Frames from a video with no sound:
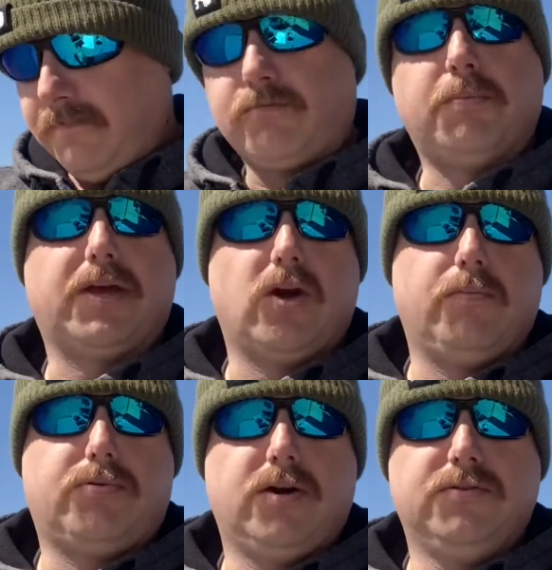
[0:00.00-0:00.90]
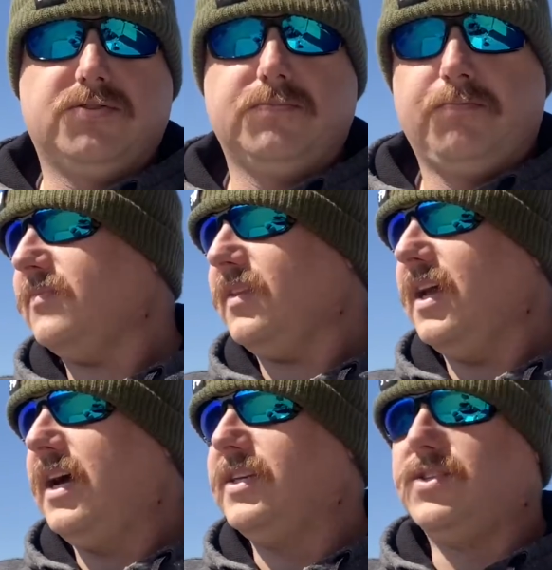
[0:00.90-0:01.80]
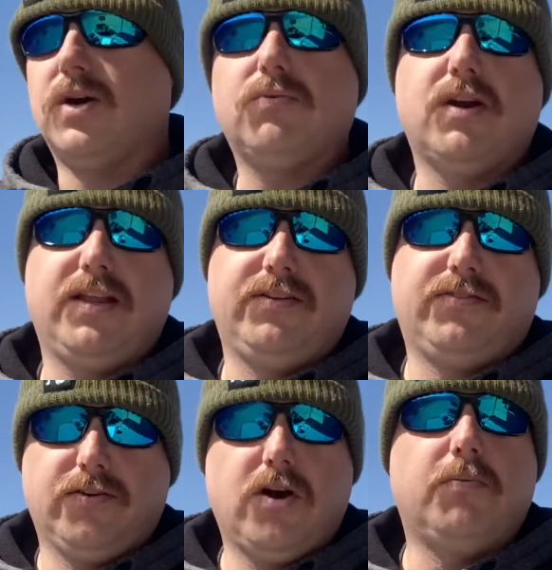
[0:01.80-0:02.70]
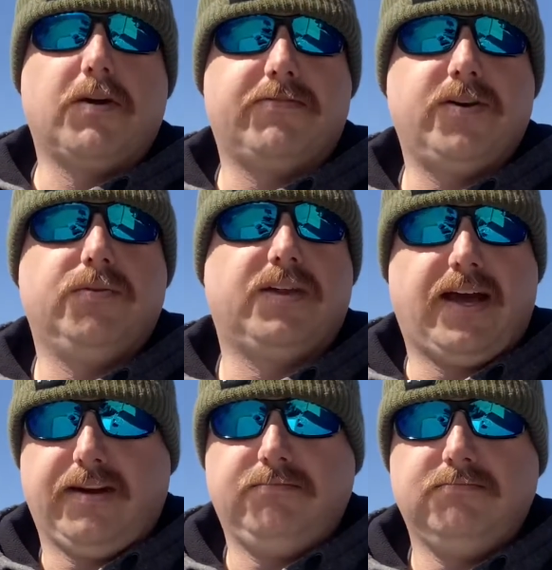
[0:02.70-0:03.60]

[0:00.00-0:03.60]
for my GoPros. I don't run into, oh, my phone died.